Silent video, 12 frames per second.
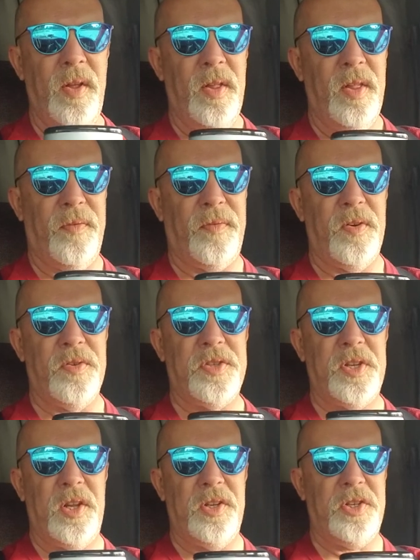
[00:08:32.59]
their first
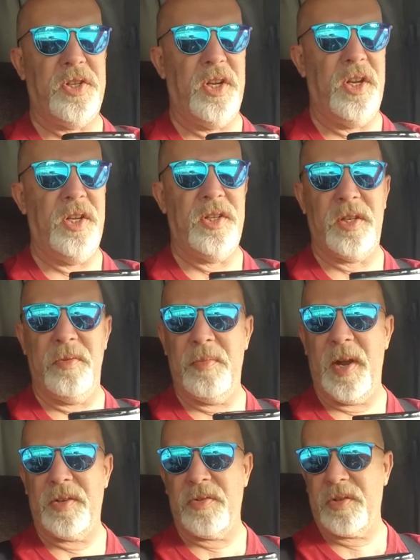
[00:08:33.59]
set of sheets and
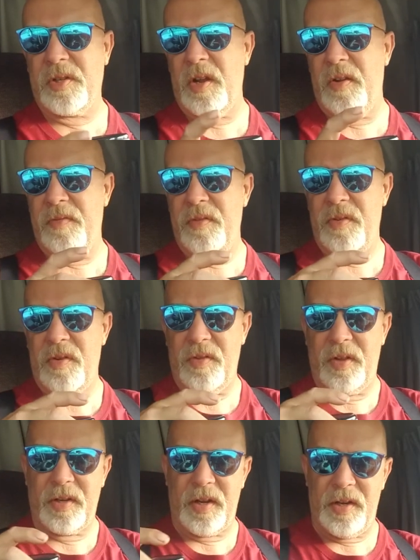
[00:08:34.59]
mattress cover and all
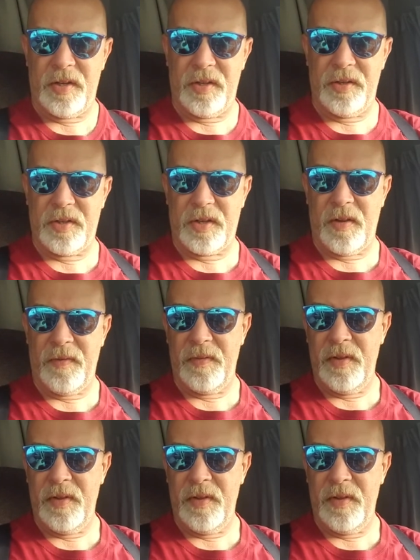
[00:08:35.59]
that kind of good stuff.